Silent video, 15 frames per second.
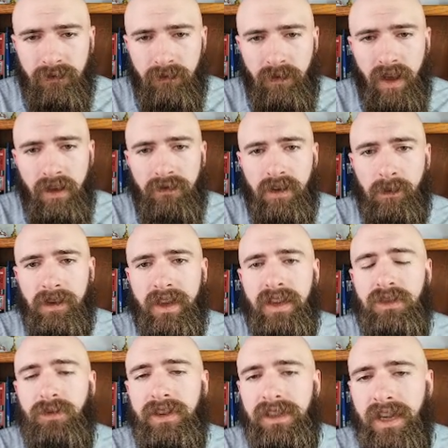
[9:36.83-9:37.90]
My family
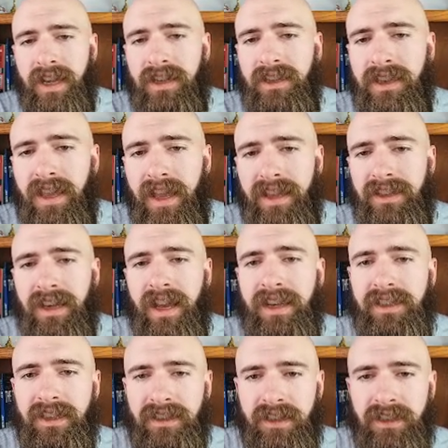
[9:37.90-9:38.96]
has retained that
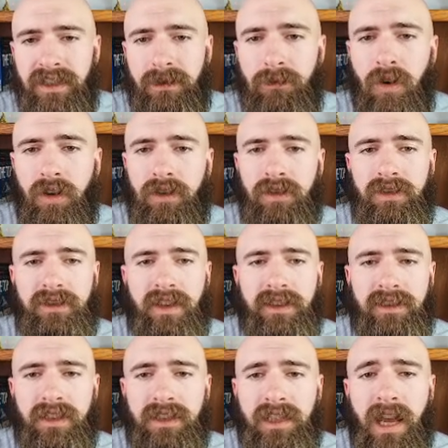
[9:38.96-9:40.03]
identity marker
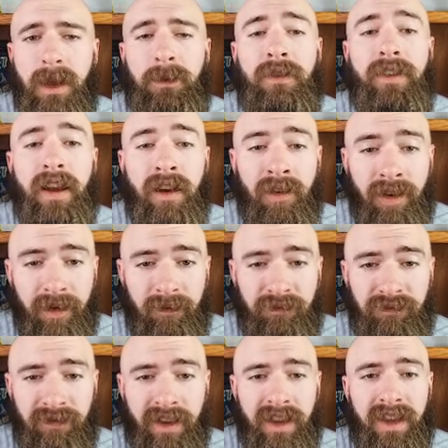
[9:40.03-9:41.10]
since the time of Aaron.
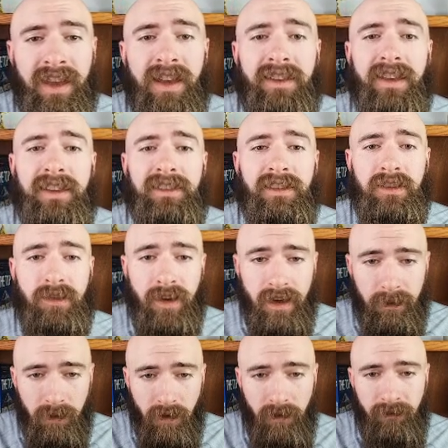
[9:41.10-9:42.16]
That is
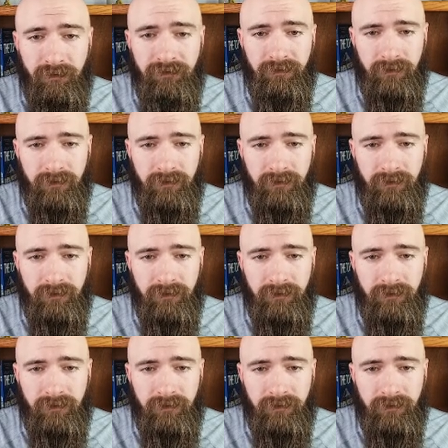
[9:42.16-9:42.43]
incredible.